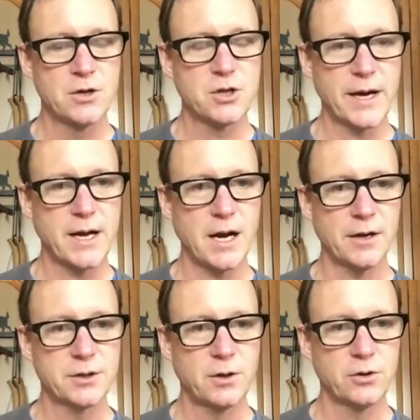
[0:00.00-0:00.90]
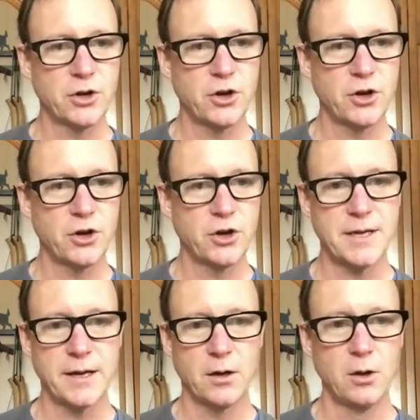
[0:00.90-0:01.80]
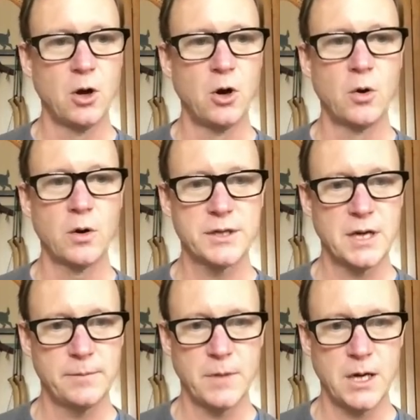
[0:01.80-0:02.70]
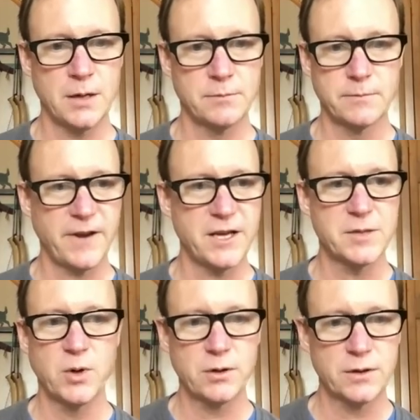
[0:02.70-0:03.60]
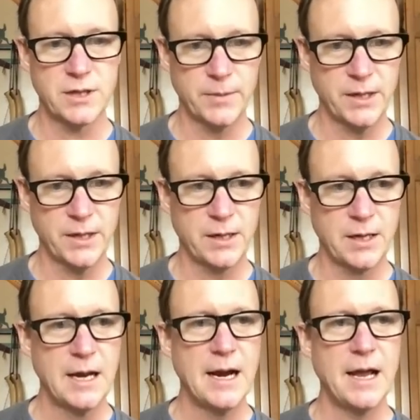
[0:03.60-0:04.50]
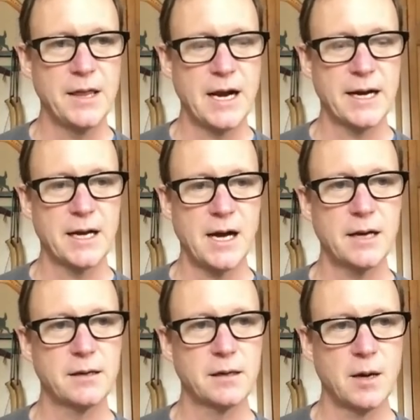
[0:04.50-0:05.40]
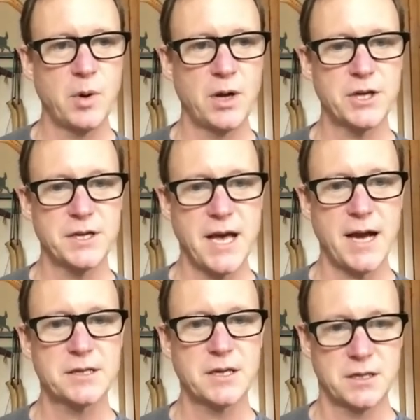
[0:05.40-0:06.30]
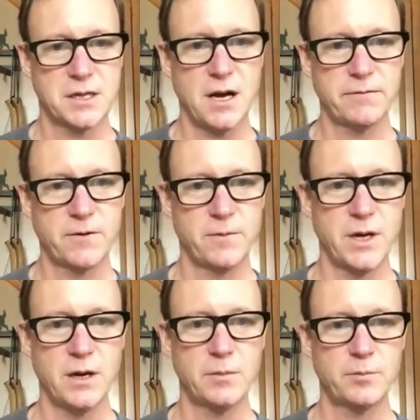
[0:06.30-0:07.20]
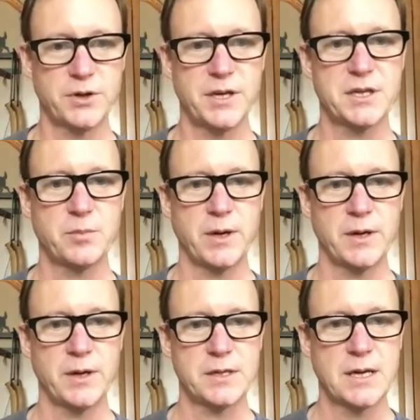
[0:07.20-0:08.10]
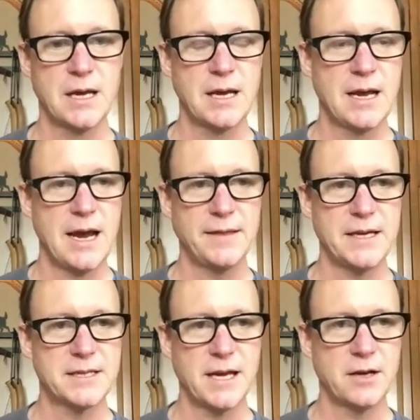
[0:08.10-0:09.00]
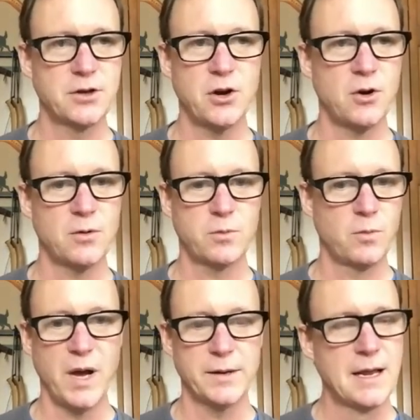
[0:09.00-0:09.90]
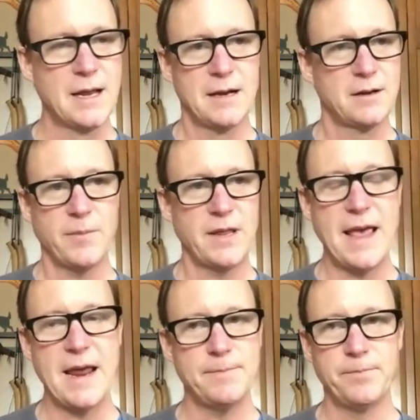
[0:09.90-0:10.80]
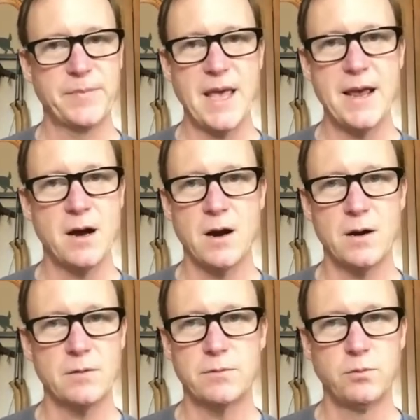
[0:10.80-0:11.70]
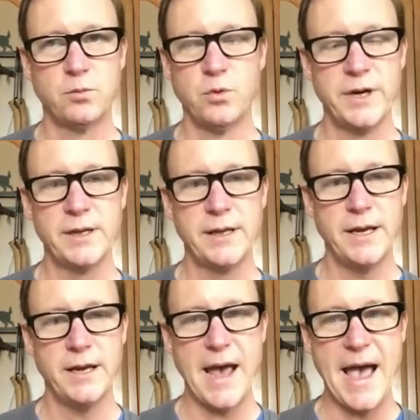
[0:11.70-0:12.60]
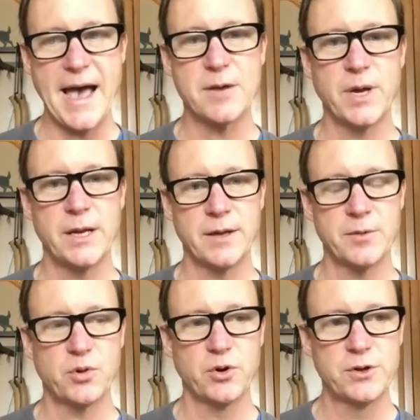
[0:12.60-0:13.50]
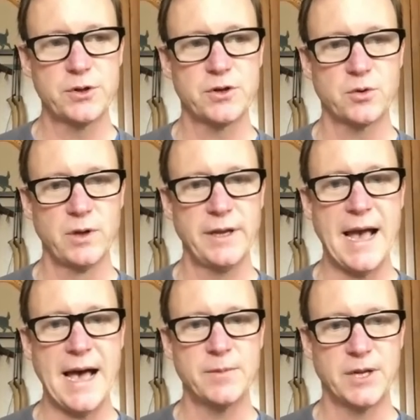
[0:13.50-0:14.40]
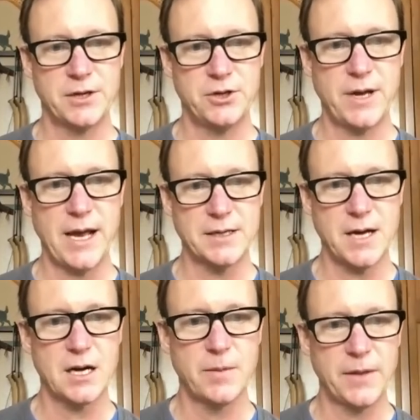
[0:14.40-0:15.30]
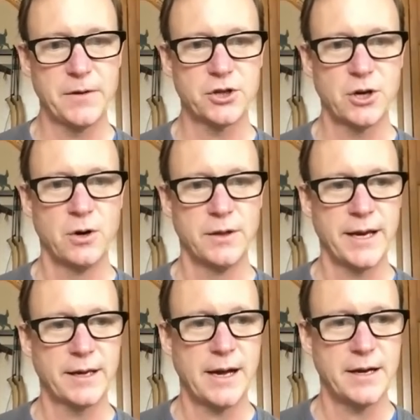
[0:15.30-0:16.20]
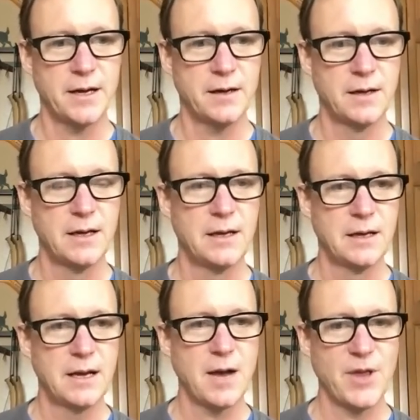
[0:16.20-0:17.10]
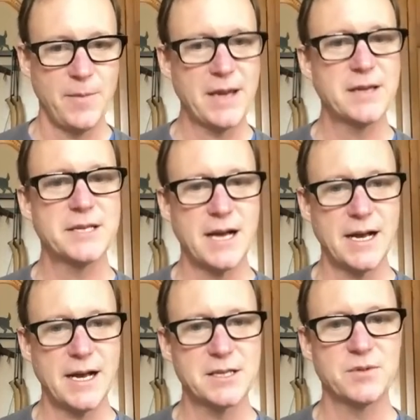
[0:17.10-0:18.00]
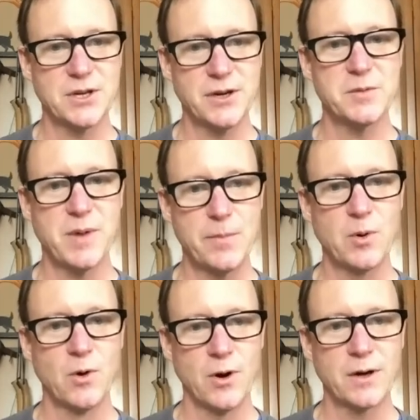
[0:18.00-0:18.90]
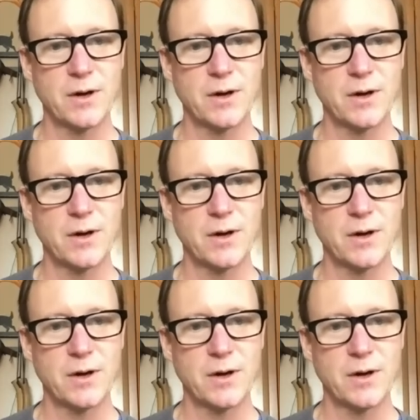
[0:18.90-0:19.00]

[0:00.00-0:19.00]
So I got, maybe said hello or something on Facebook or something. And then I got a bunch of text and stuff from the participants, and they said, but I mean, they are really adamant. The producers are really adamant that you can't talk about the show, and they kind of, I mean, they make you sign some serious paperwork.